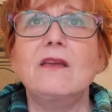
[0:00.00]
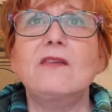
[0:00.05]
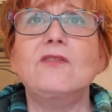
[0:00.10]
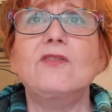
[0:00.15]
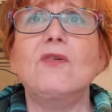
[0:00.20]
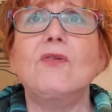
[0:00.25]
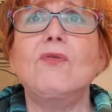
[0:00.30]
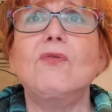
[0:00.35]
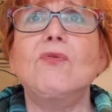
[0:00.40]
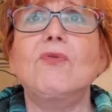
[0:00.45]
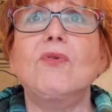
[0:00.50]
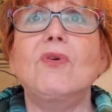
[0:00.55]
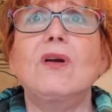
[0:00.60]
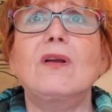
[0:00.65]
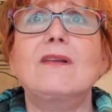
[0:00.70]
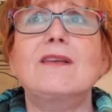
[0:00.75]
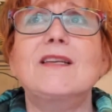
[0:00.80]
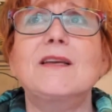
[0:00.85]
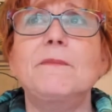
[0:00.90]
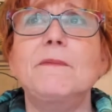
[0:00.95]
So
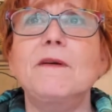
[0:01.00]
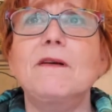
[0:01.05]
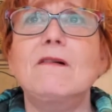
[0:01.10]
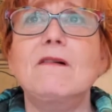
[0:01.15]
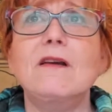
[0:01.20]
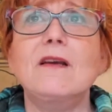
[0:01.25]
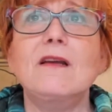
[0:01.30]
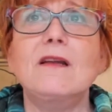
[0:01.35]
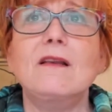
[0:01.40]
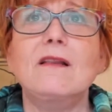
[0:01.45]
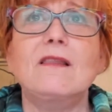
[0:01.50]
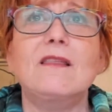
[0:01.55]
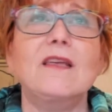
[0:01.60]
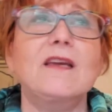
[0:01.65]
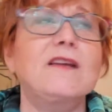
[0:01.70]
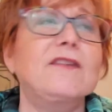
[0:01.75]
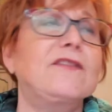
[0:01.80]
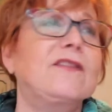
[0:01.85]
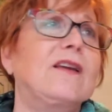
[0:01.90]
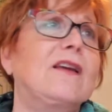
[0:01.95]
typically
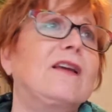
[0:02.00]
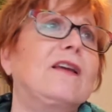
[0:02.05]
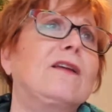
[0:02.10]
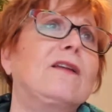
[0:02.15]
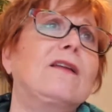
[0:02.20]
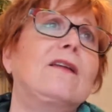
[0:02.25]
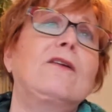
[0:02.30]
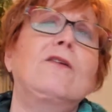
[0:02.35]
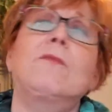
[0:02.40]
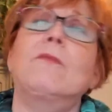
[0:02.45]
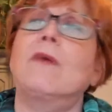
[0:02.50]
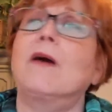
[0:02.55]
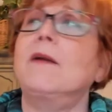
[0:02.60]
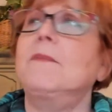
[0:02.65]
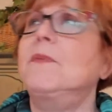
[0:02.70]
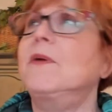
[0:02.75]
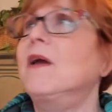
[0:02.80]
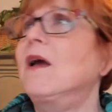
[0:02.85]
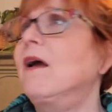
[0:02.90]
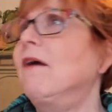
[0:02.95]
things you might be